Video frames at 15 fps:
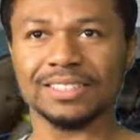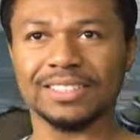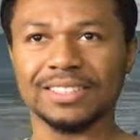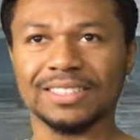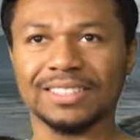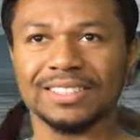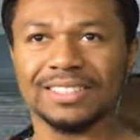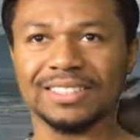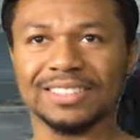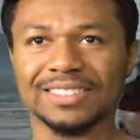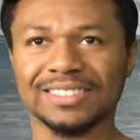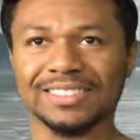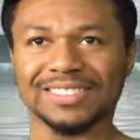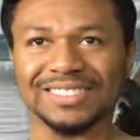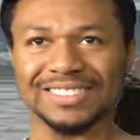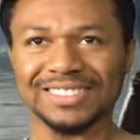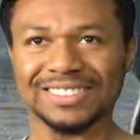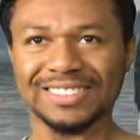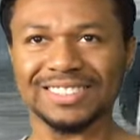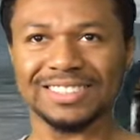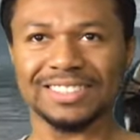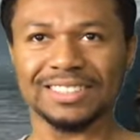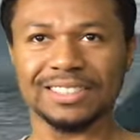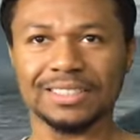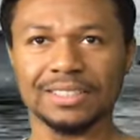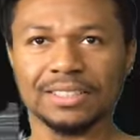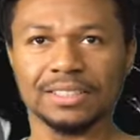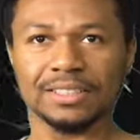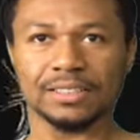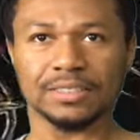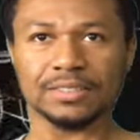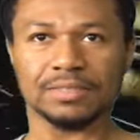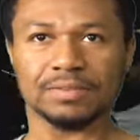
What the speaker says: This person isn't speaking.